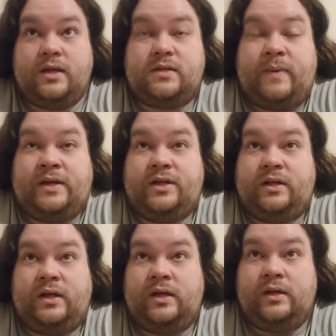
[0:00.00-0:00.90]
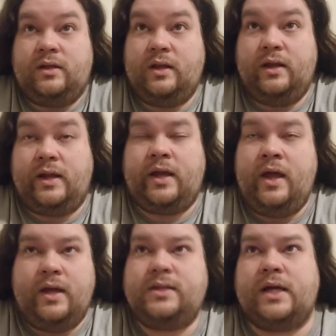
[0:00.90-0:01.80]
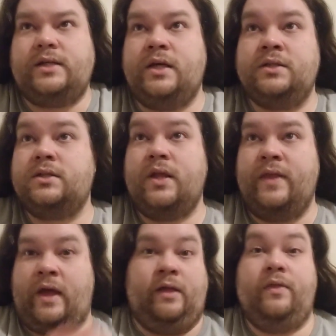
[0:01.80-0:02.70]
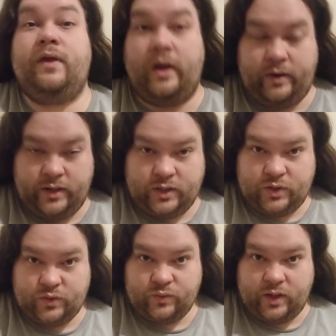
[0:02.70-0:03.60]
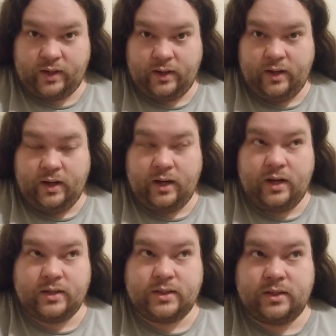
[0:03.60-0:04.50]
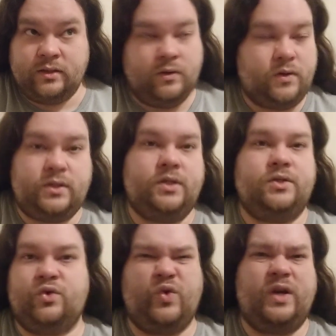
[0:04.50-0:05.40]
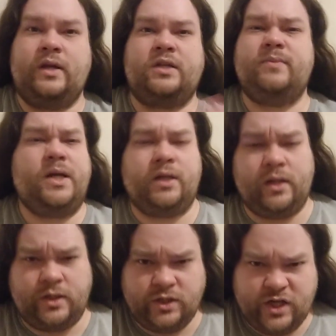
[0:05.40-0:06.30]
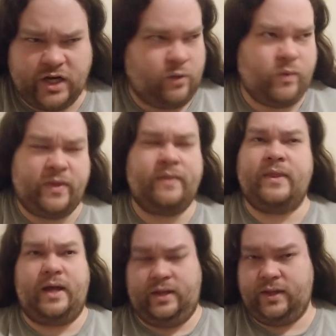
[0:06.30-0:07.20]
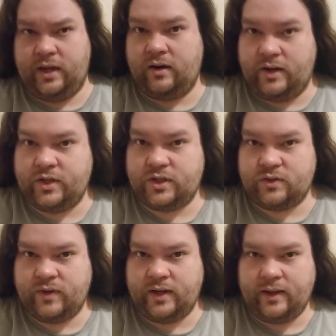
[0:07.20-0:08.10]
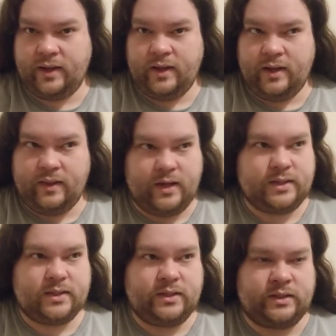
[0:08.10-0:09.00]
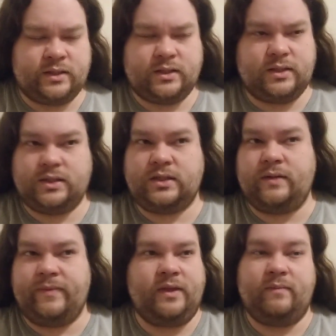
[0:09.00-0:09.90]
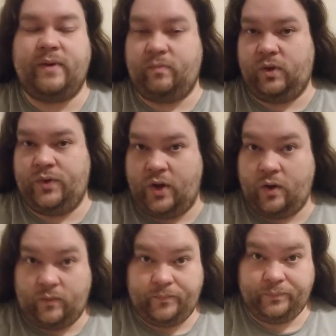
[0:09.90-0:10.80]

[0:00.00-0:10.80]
especially, it's not just the healthcare industry. It's nurses are treated especially shitty within the healthcare industry. That's just something that people know.